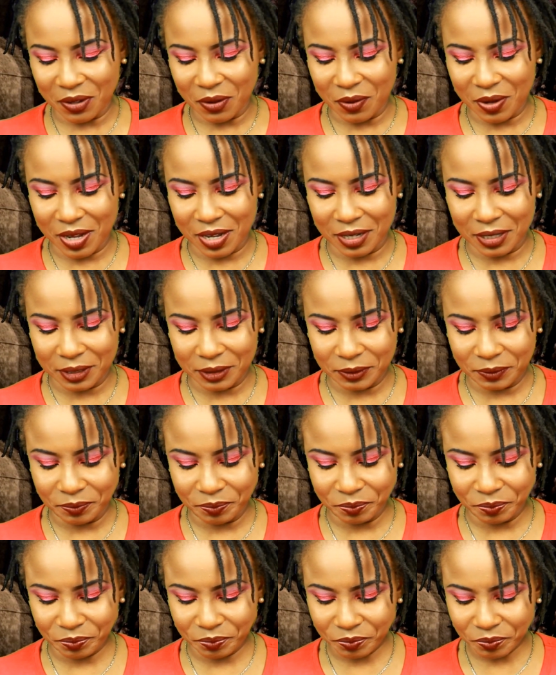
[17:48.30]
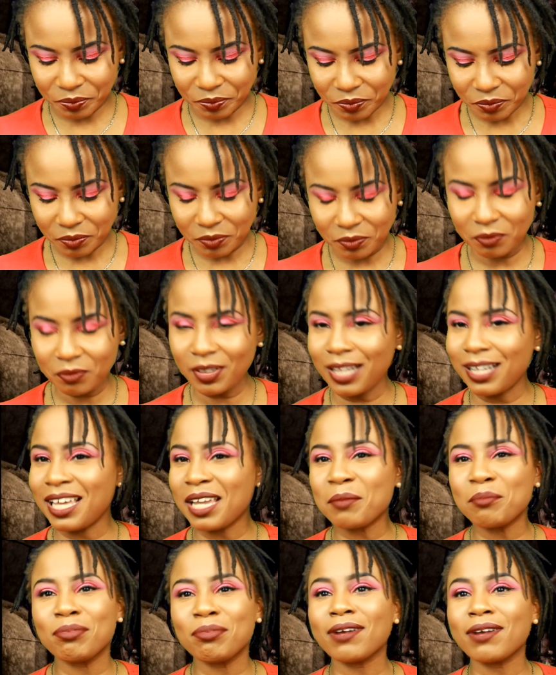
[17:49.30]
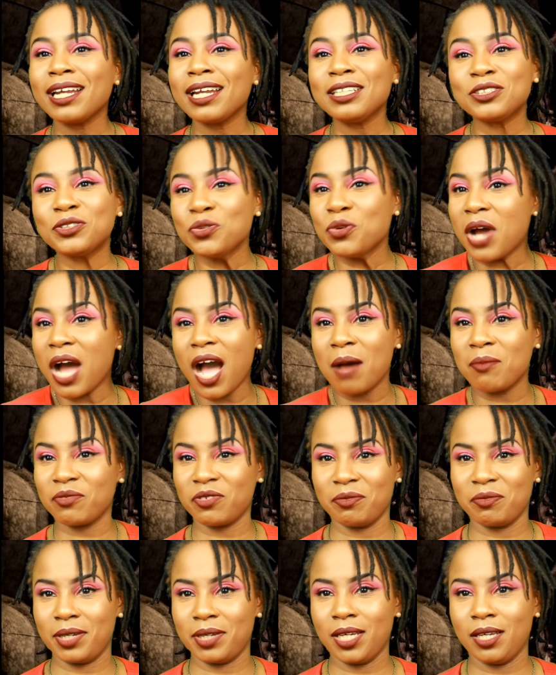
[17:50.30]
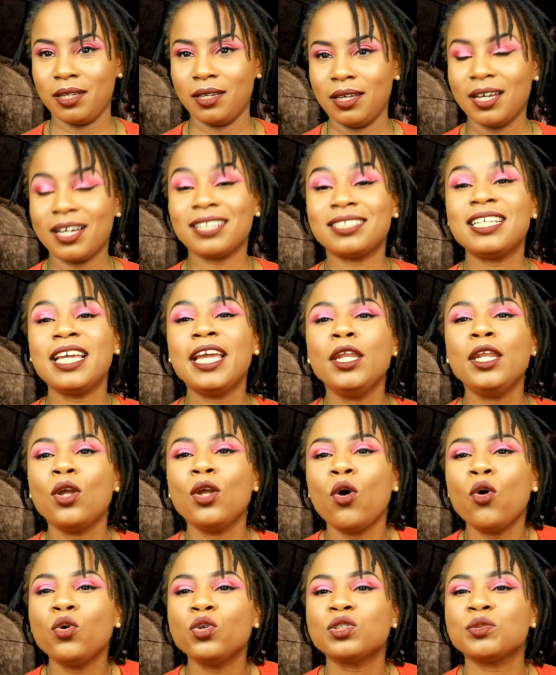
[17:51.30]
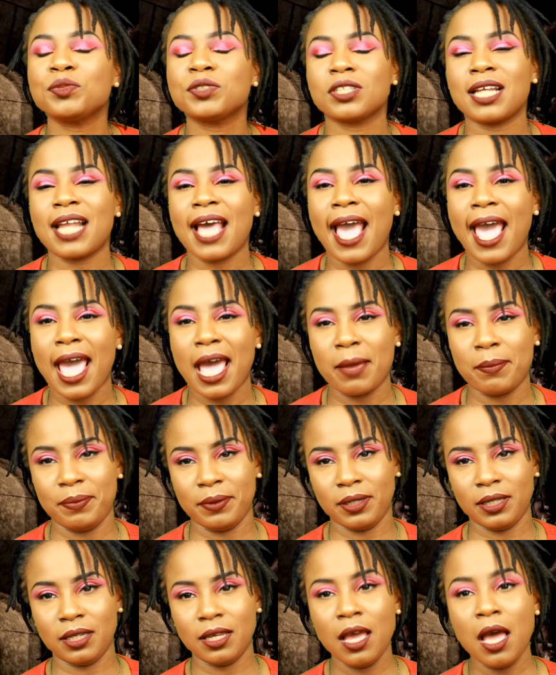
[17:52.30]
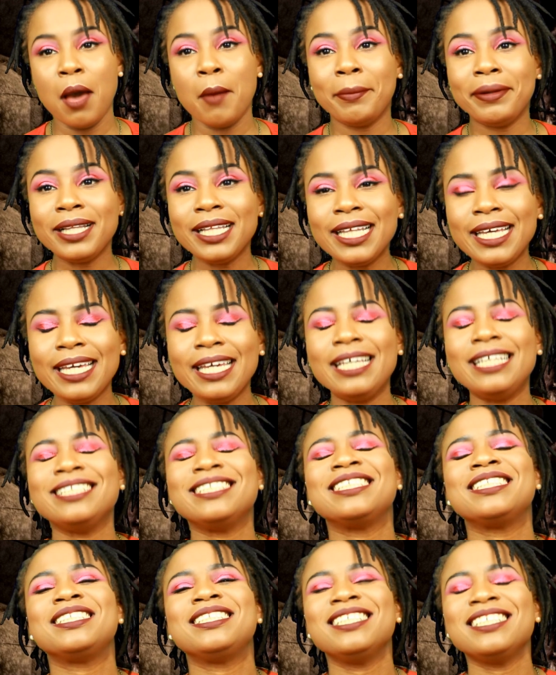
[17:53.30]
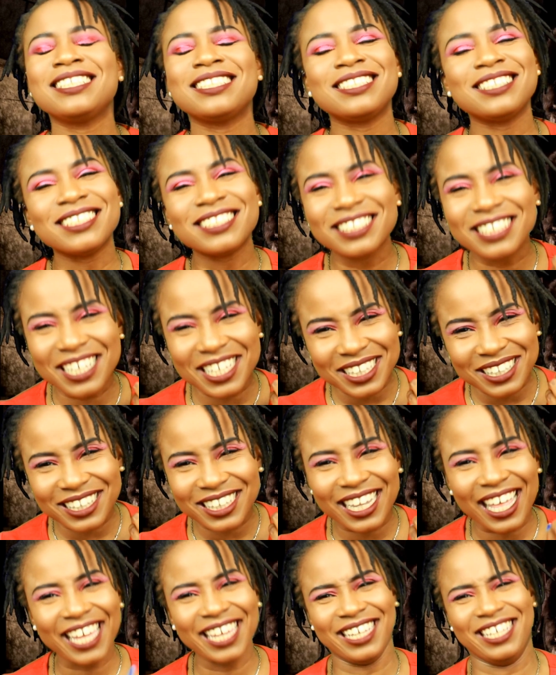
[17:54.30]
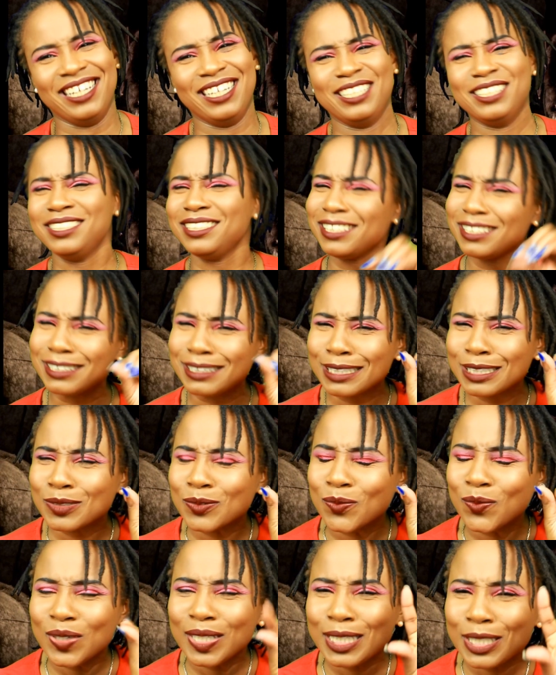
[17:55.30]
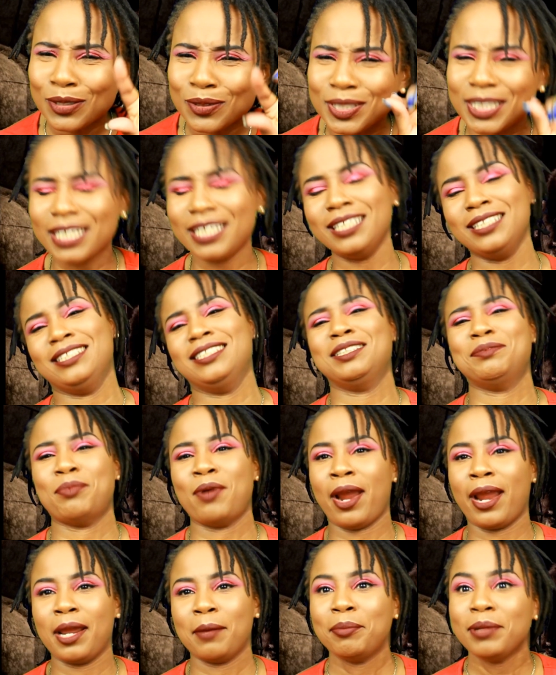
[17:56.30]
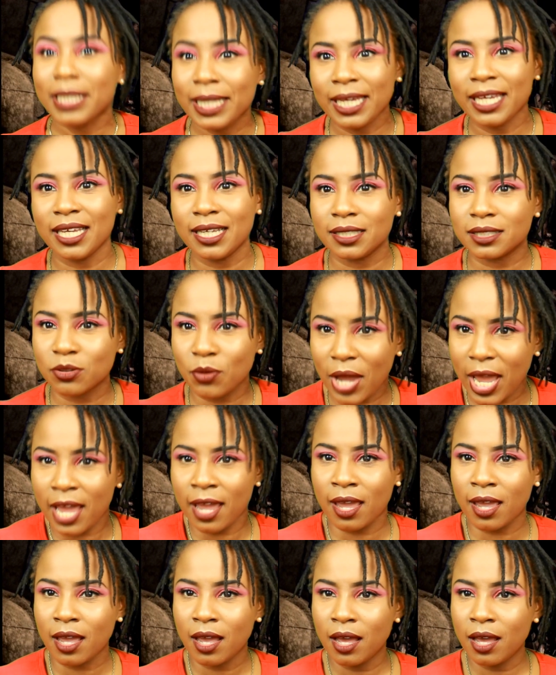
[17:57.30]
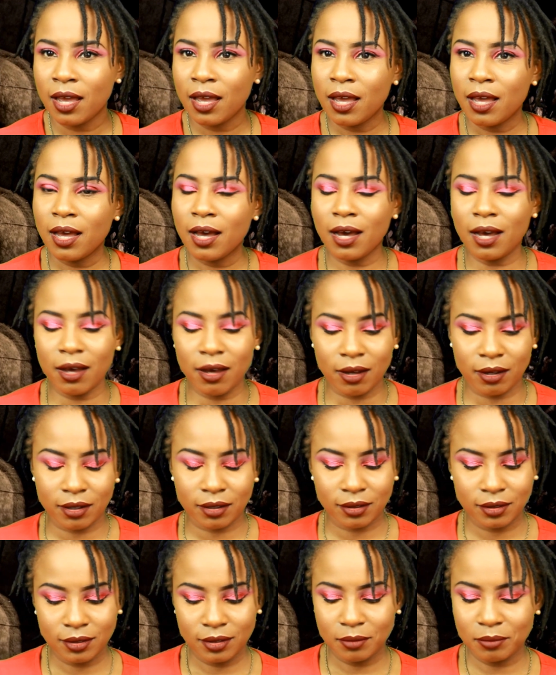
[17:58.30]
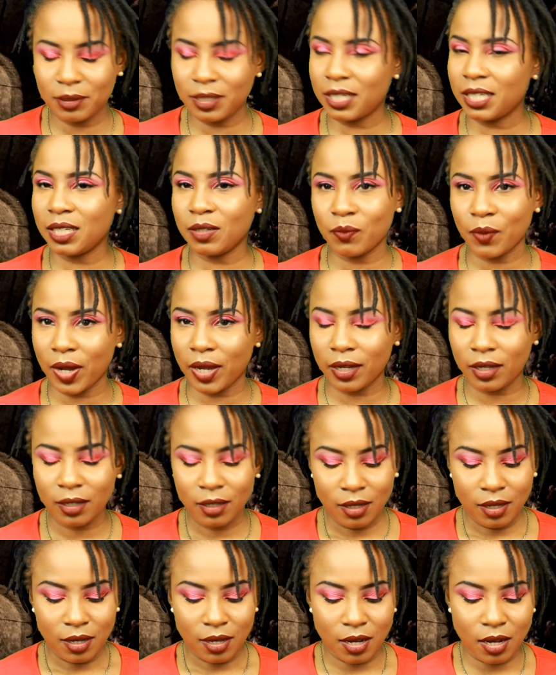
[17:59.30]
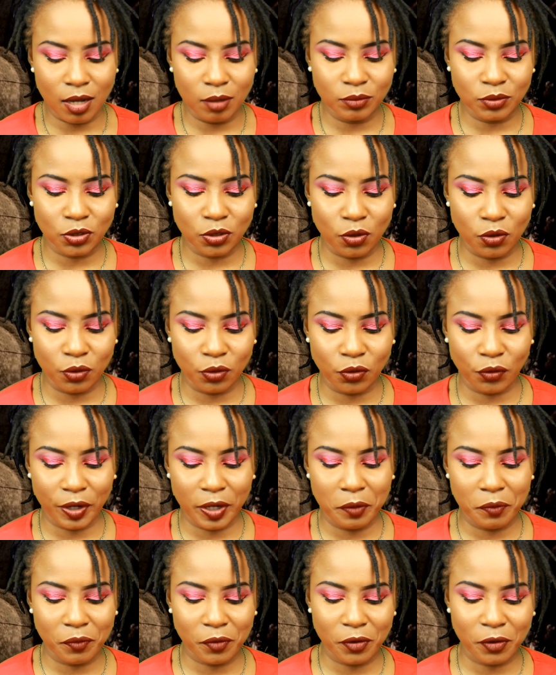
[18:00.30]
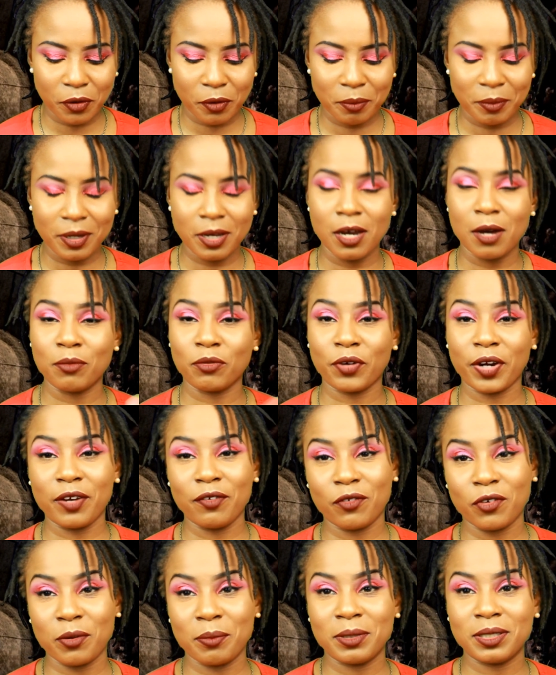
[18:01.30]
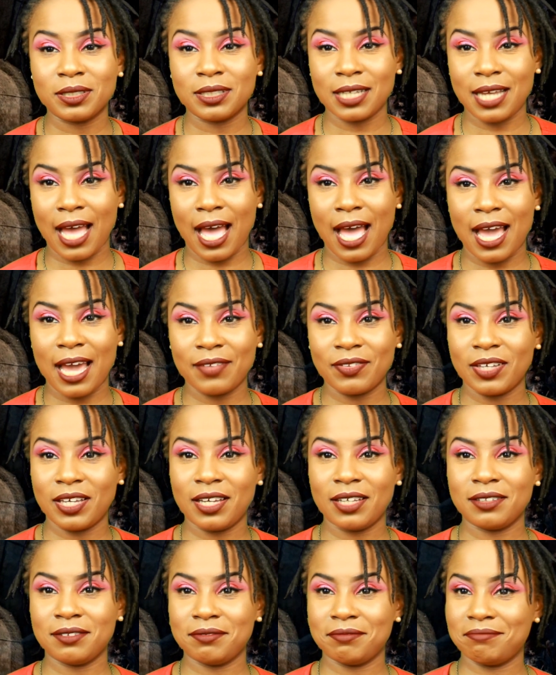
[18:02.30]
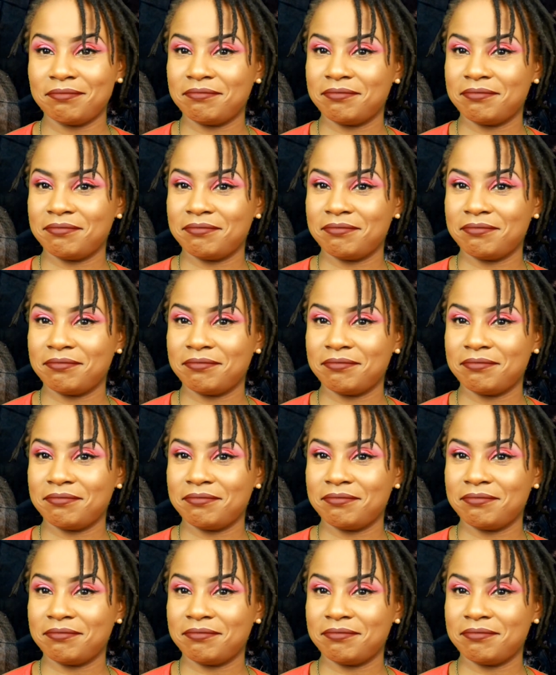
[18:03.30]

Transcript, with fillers: so um, like, Bran is too calm for me because he knows what's gonna happen. Please, just just enlighten us, just just one little tinge, Bran. Please, okay. Ugh. But anyway, um, so Grey Worm, um, Grey Worm is the guy that